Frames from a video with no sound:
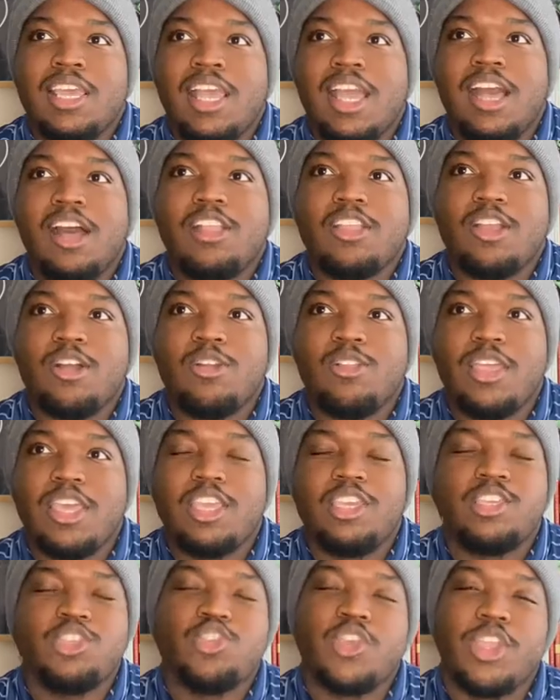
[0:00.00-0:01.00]
I don't know,
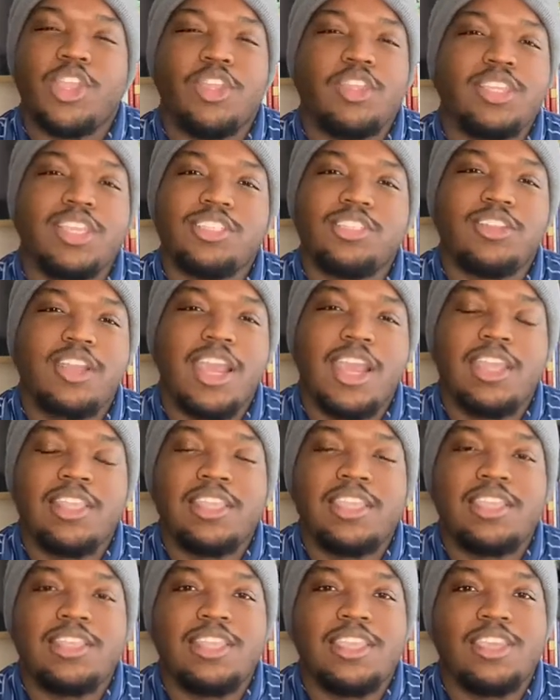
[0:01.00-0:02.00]
like you're stranded on a desert
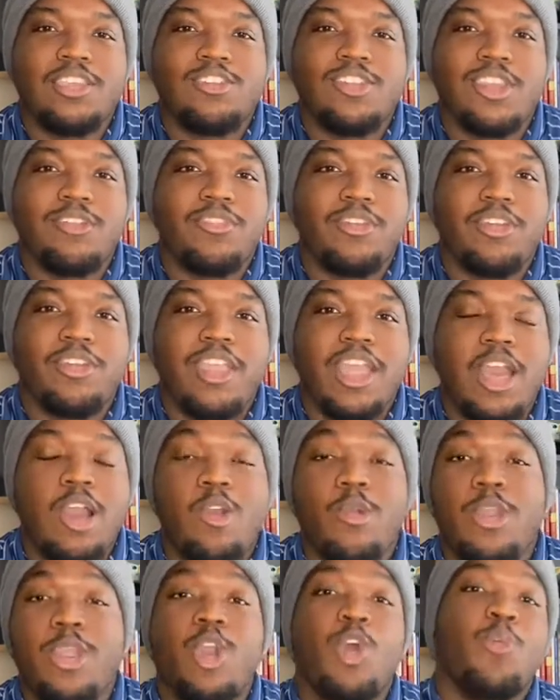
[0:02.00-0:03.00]
island and you're trying to figure it out,
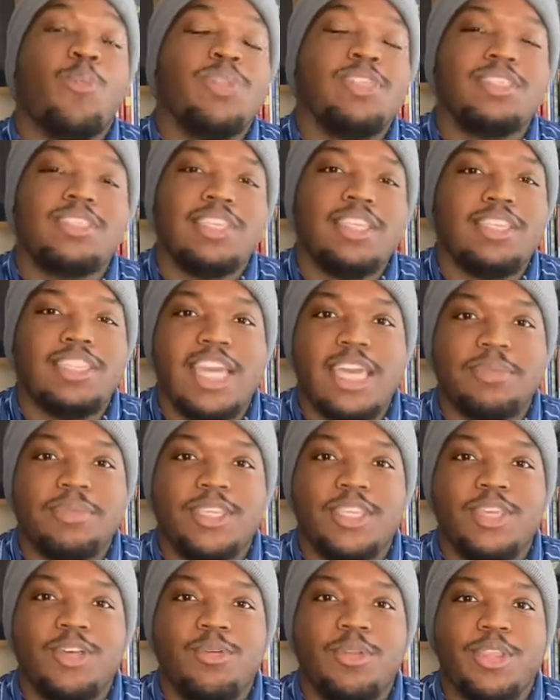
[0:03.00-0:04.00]
or an open sea type
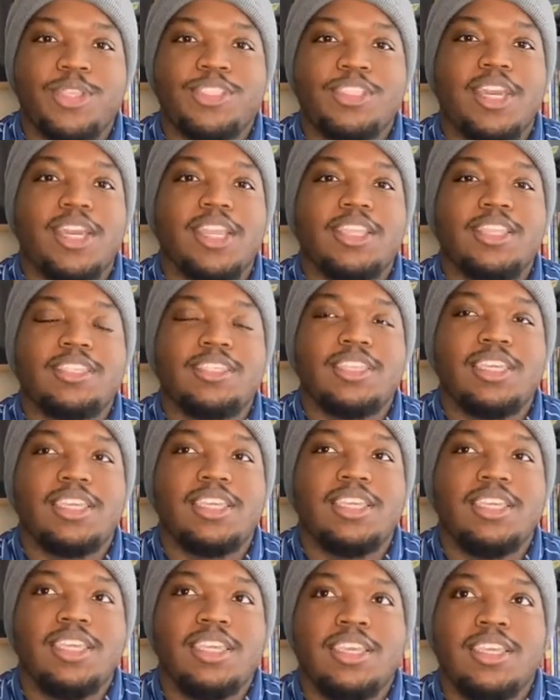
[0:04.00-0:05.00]
deal where you're stuck in the
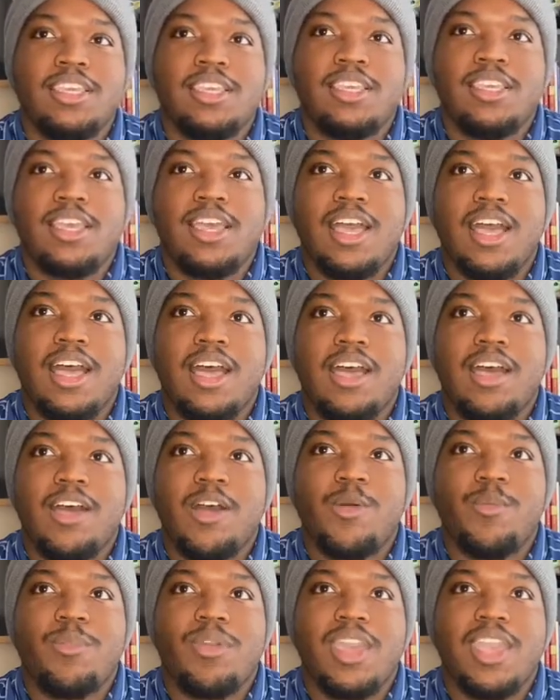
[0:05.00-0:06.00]
sea.
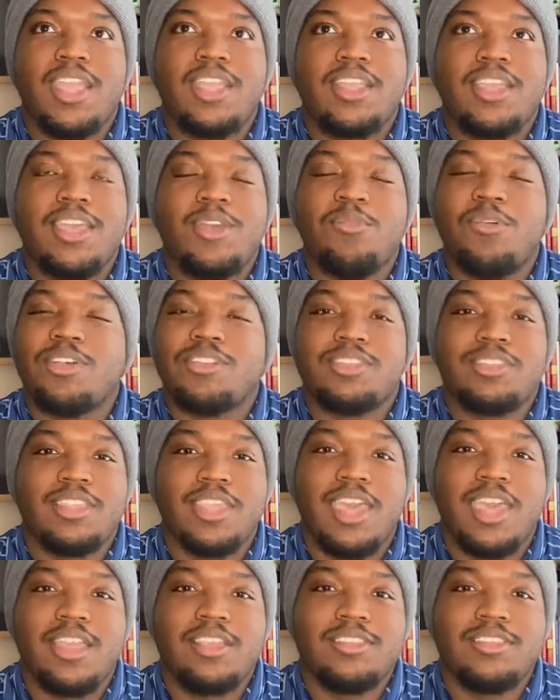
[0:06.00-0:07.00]
Um, and it wasn't
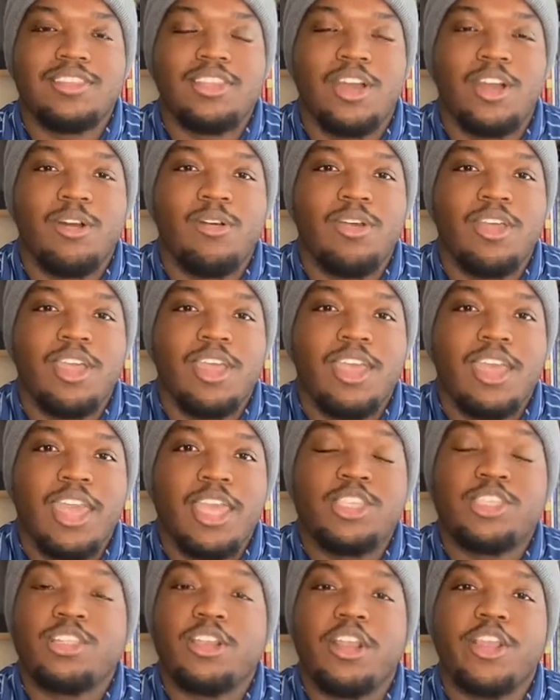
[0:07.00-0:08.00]
that. So
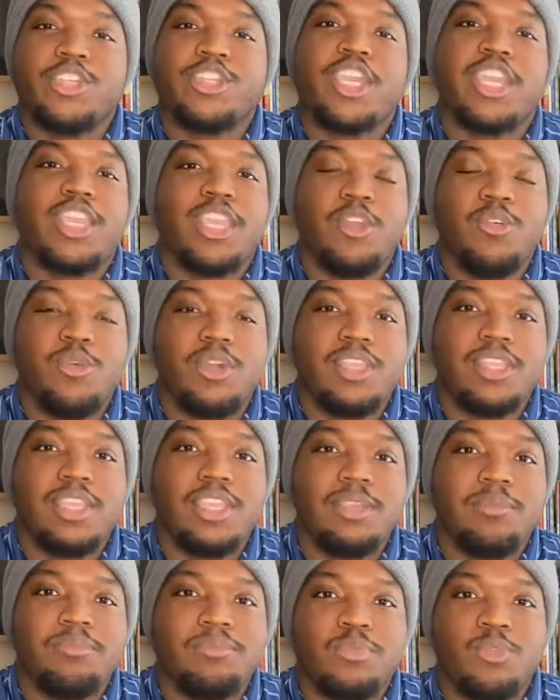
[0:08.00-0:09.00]
it stars Shailene
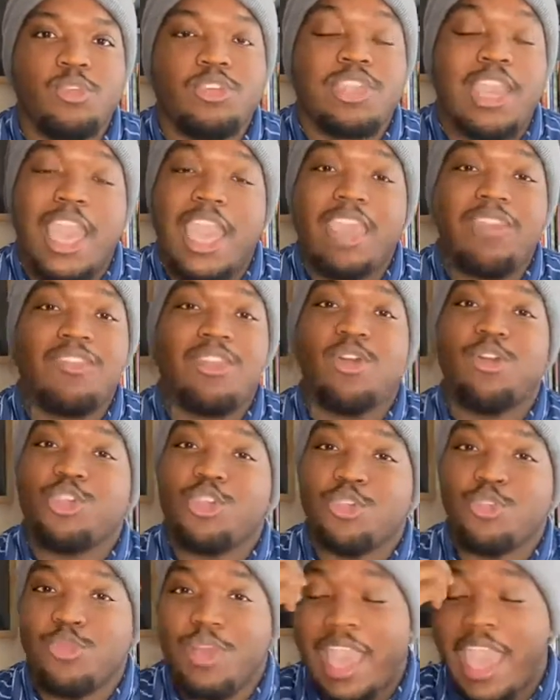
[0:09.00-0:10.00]
Woodley, which I didn't even know who
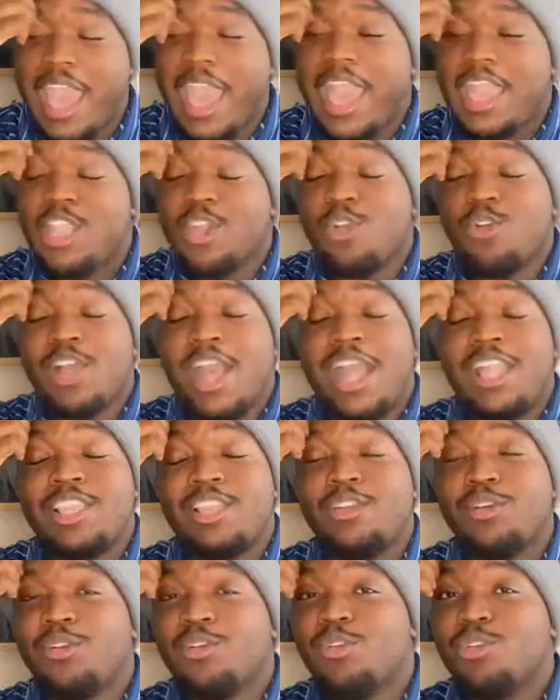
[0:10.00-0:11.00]
she. I, I knew I
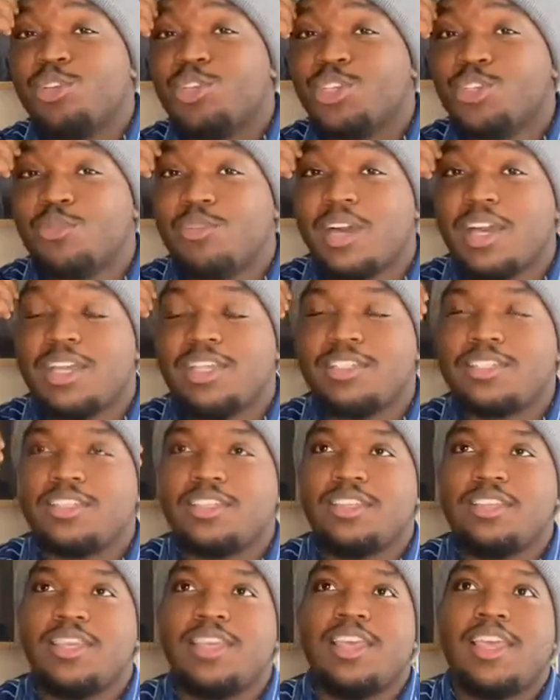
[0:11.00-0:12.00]
knew who she was.
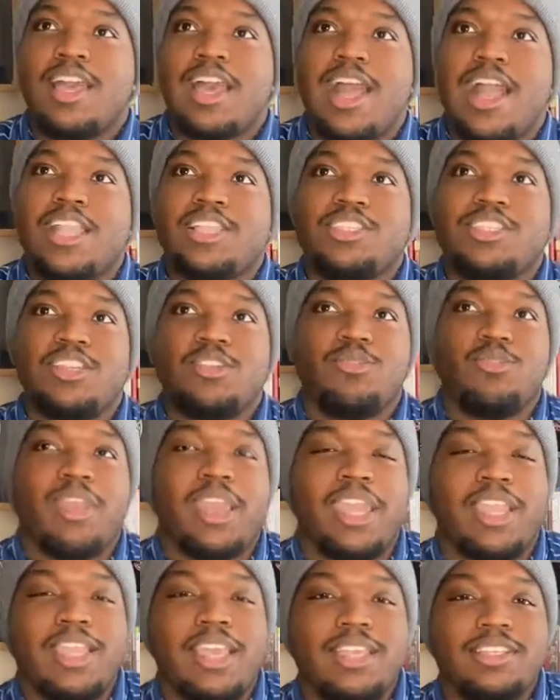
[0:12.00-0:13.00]
I just didn't
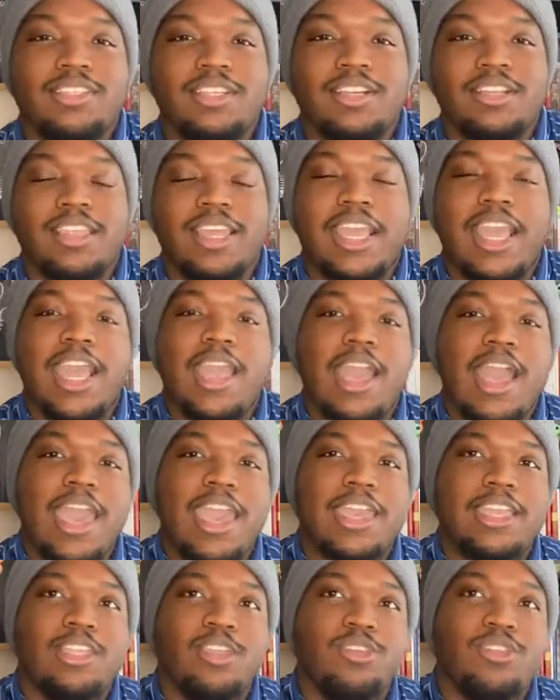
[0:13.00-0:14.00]
recognize her. Like I,
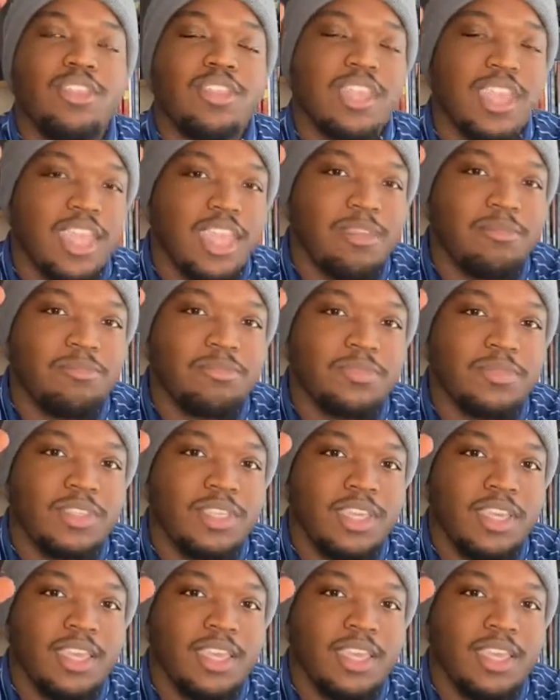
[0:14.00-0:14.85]
I knew the name,